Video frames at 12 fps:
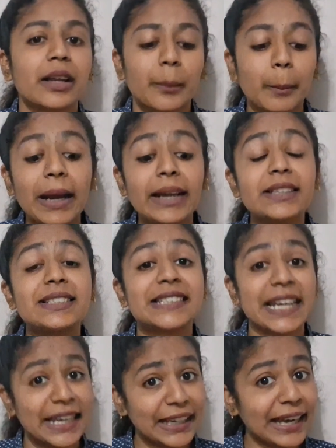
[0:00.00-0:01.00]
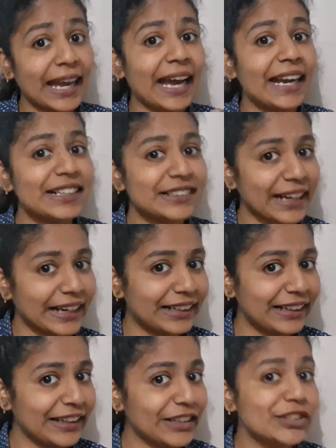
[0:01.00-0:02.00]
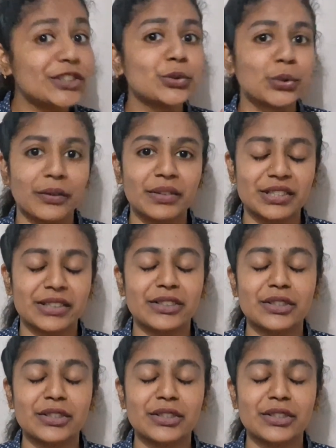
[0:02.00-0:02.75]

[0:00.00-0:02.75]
By saying and writing, it's 2 revisions.